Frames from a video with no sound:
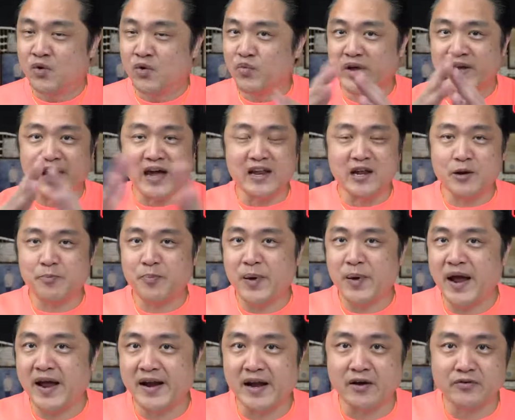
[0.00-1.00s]
We kind of
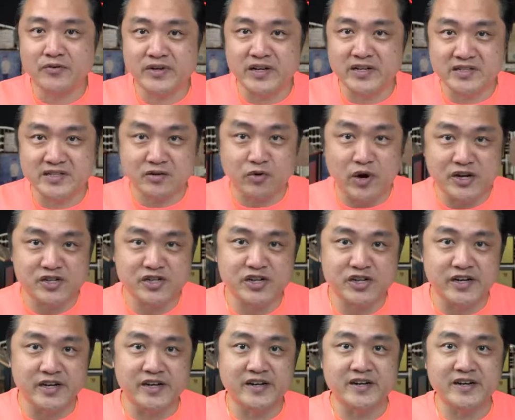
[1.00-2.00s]
pan out this
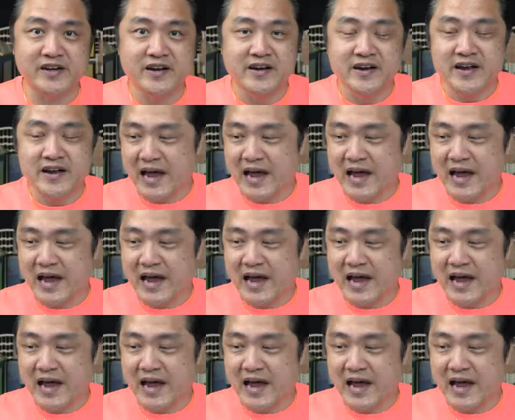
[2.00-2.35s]
question